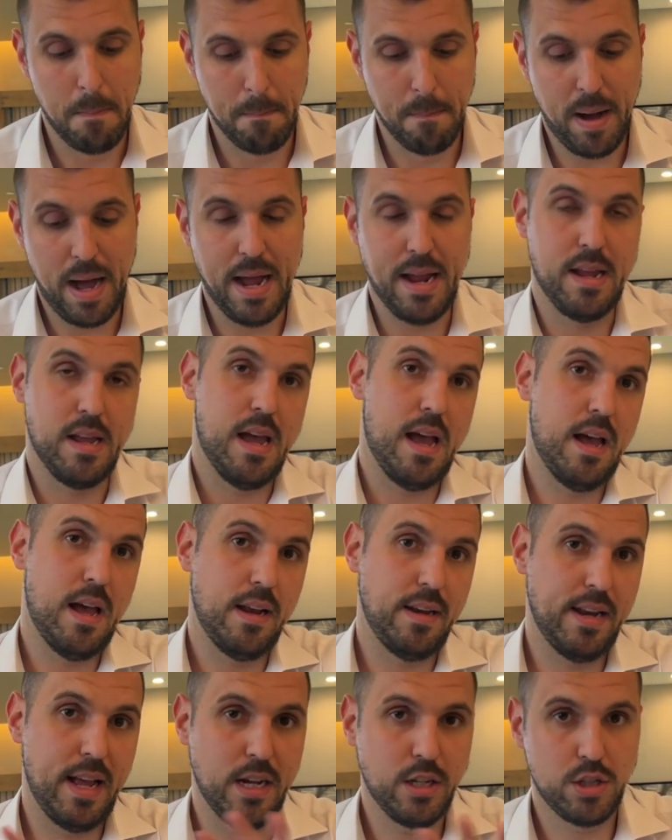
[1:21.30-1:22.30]
By
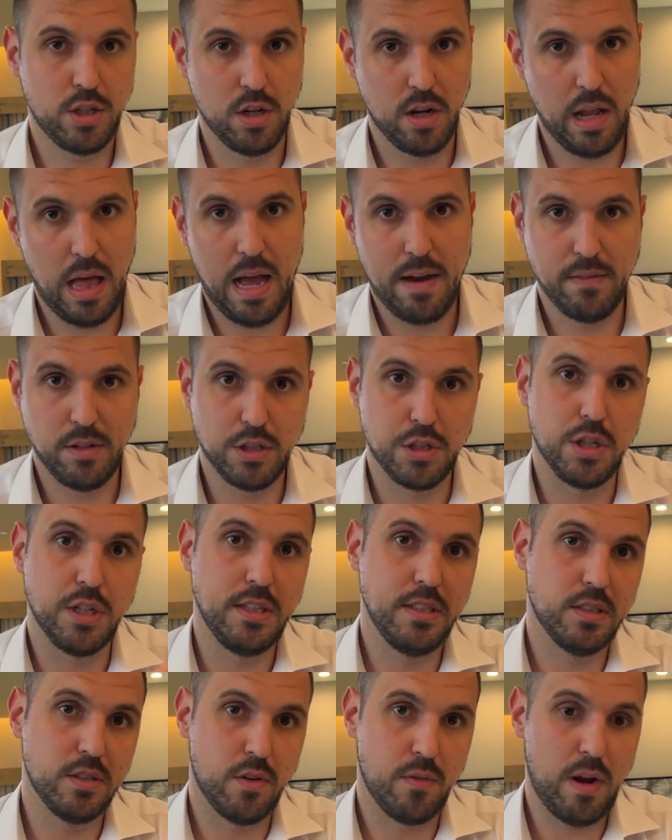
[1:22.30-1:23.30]
national average
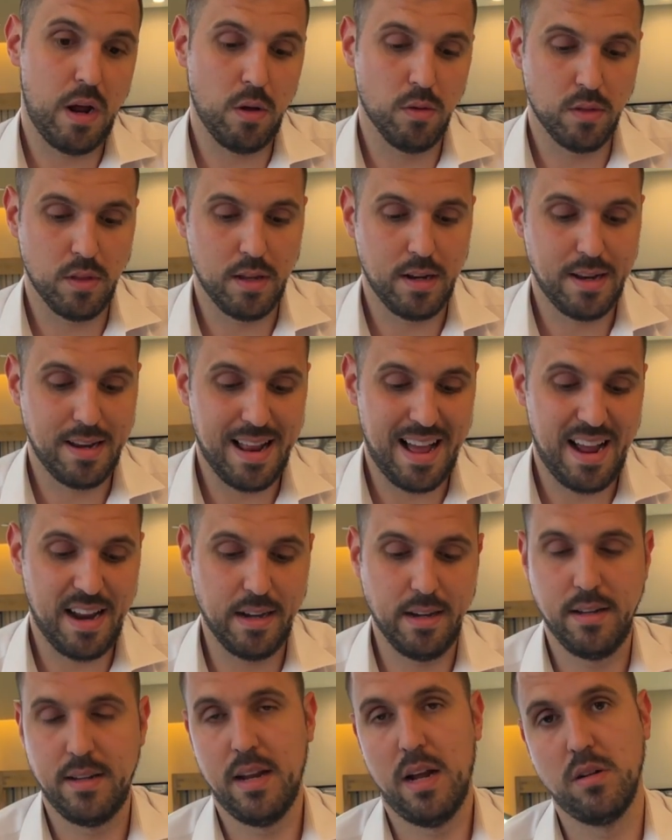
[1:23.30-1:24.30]
is around
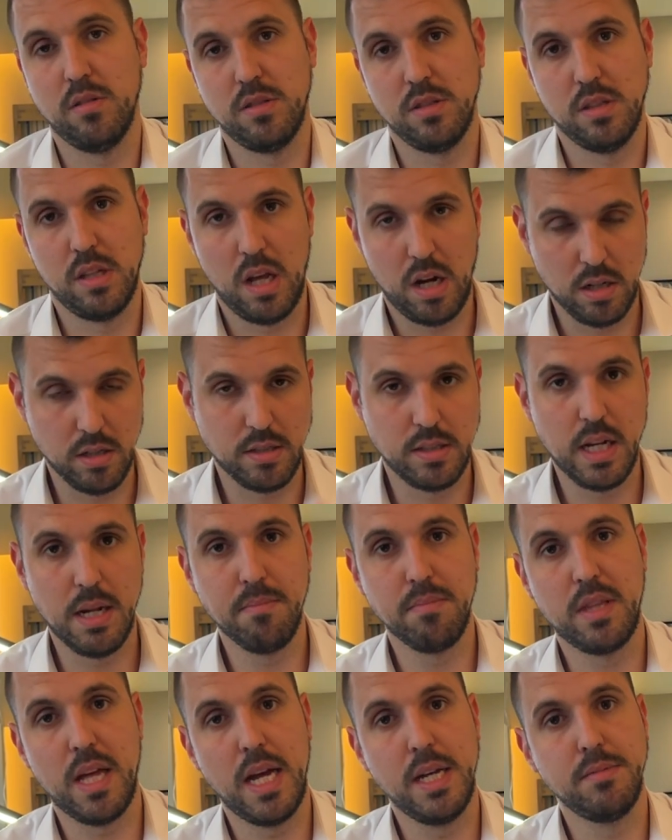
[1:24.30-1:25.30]
$9,000.
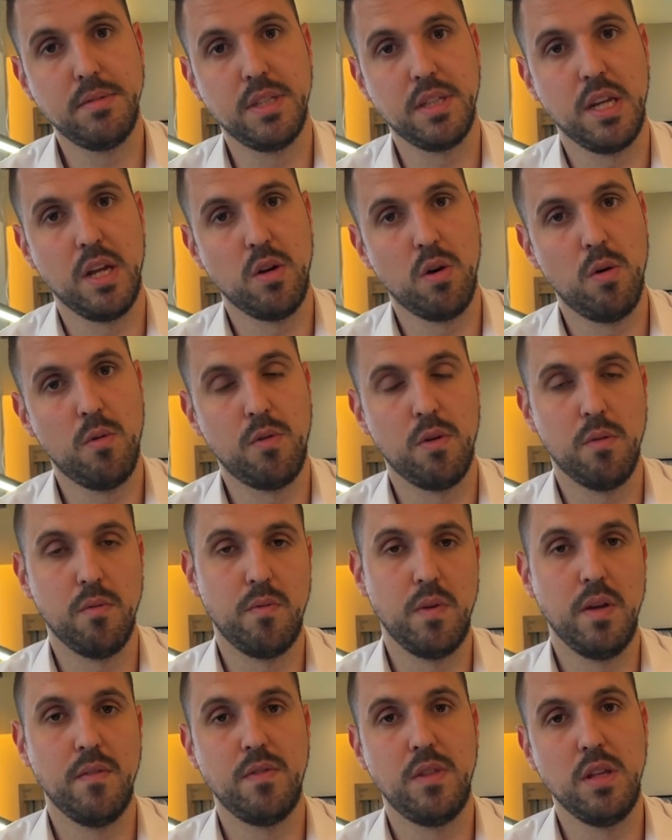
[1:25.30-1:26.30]
Sometimes you can go
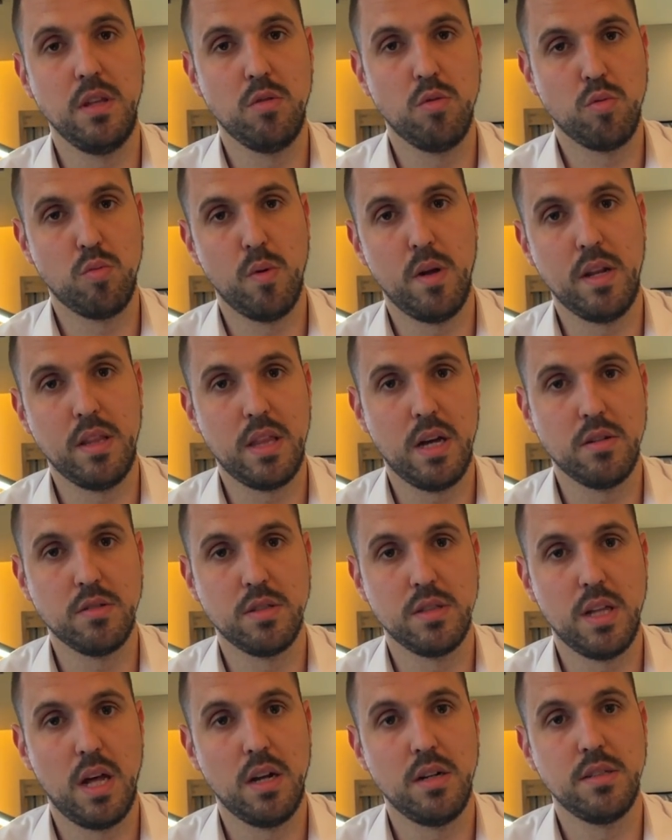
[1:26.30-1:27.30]
from $15,000 to
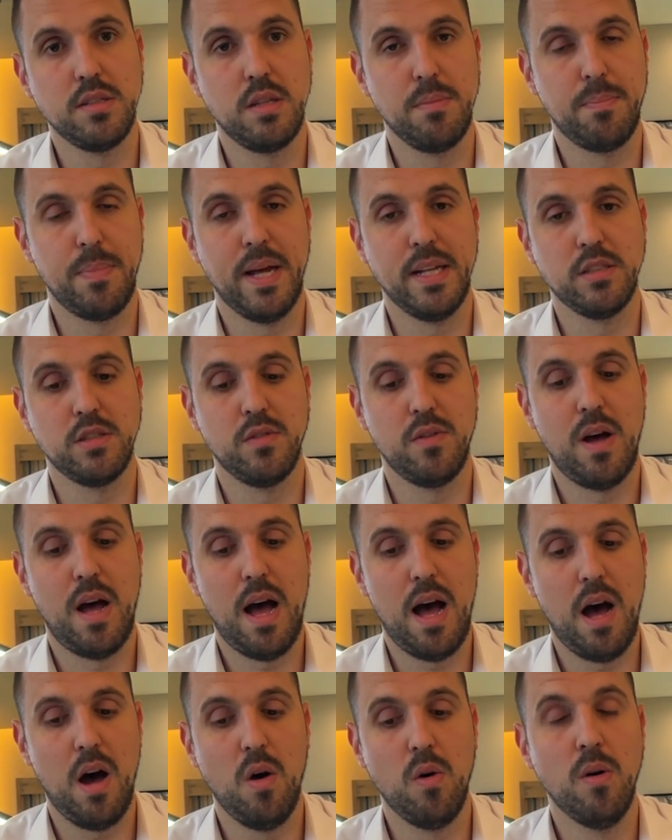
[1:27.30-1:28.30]
$20,000, depends on
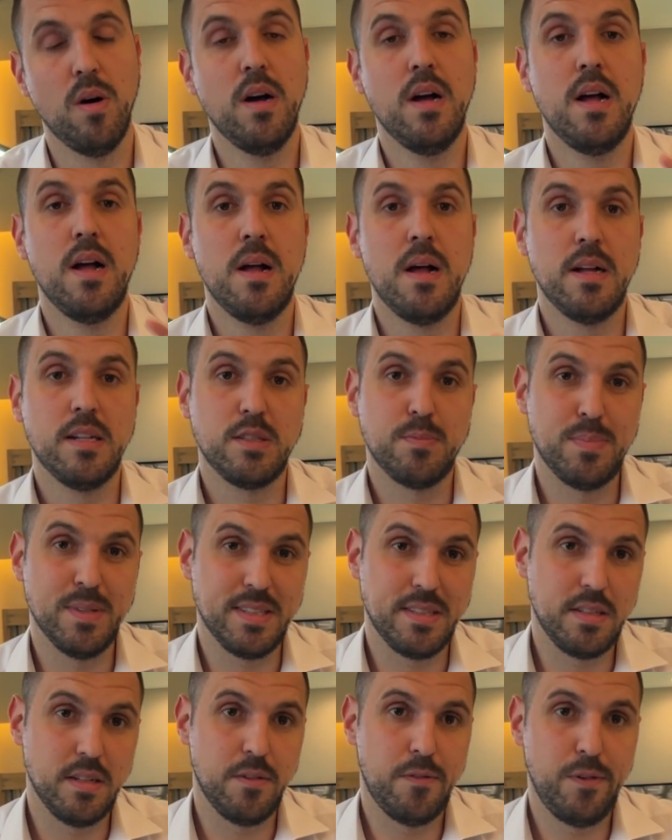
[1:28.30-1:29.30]
how
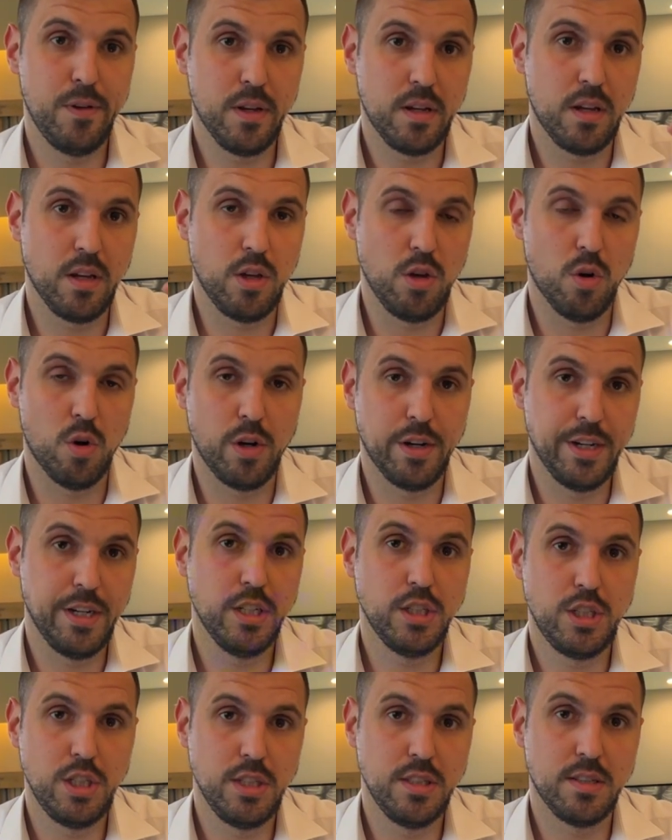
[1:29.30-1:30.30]
specific your
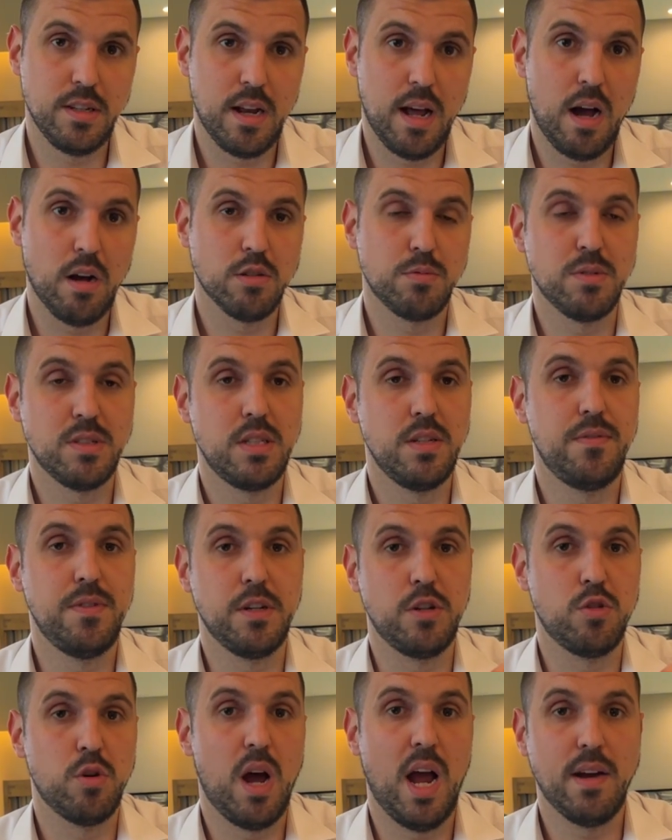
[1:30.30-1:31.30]
niche is and how
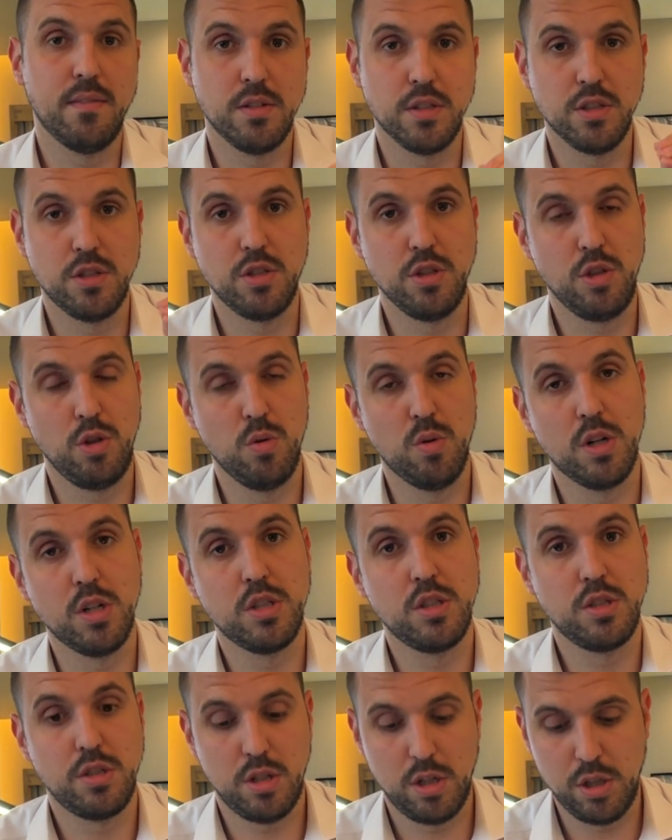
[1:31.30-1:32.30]
specific drivers you are
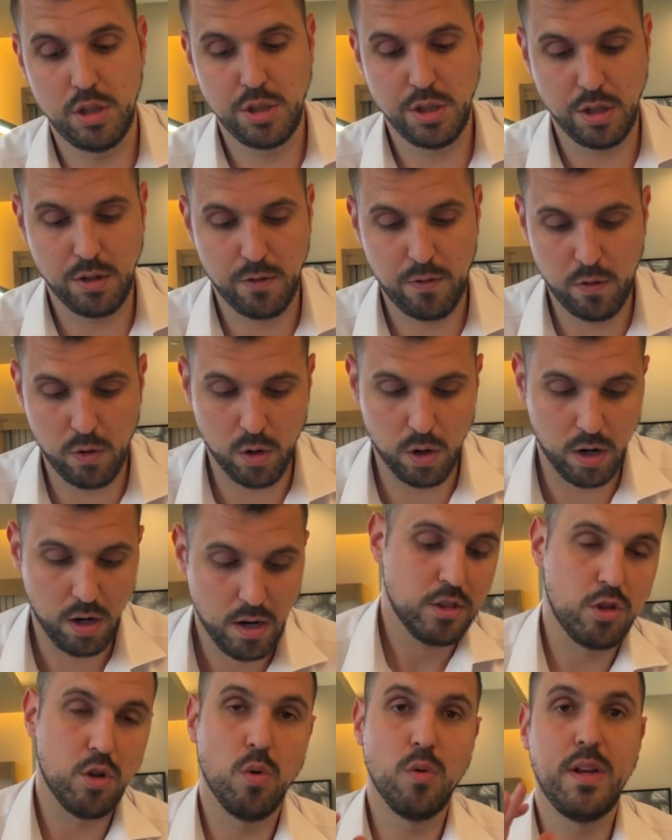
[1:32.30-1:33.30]
searching for.
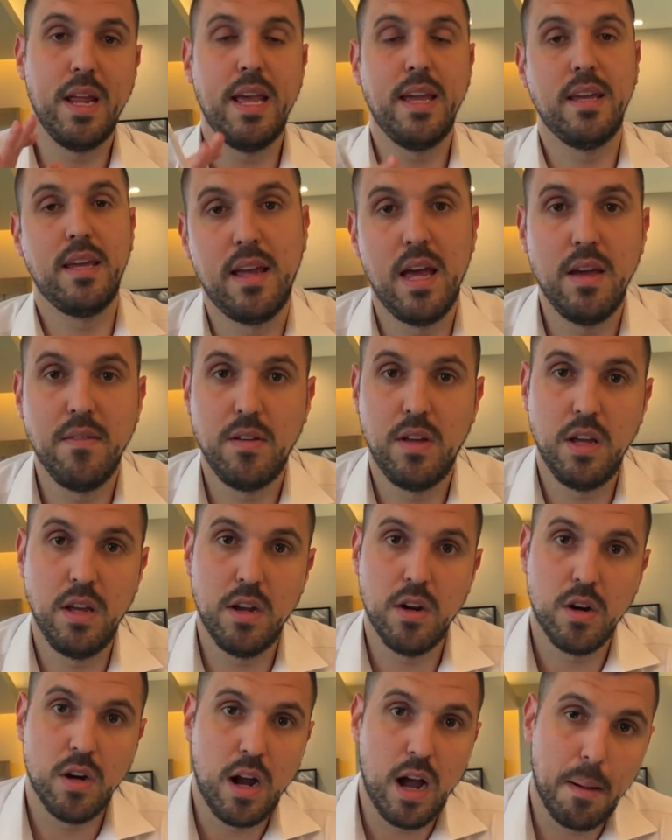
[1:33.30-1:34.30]
So they gave
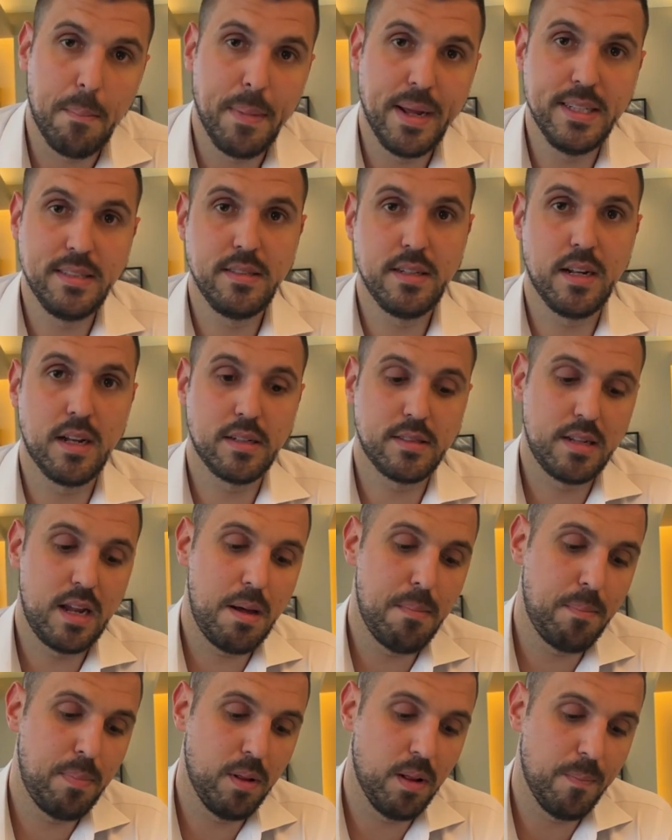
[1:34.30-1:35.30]
here amazing
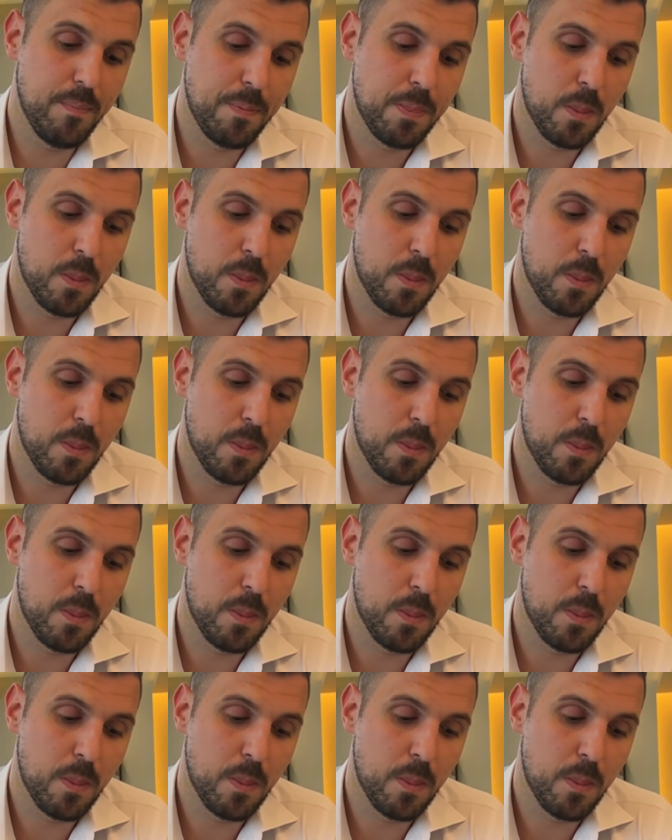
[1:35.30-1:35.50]
example,